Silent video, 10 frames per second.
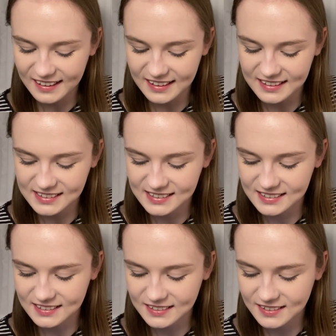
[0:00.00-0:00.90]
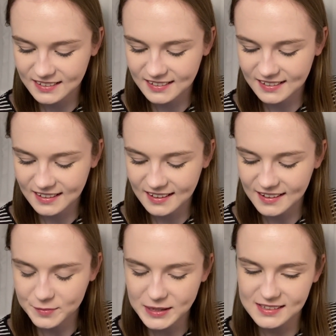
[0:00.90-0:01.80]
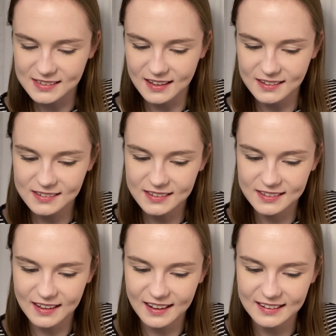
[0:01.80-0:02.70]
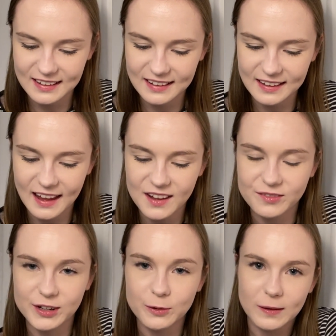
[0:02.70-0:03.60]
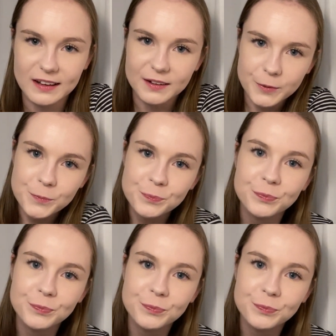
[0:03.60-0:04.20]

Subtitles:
guess it makes sense, and like everyone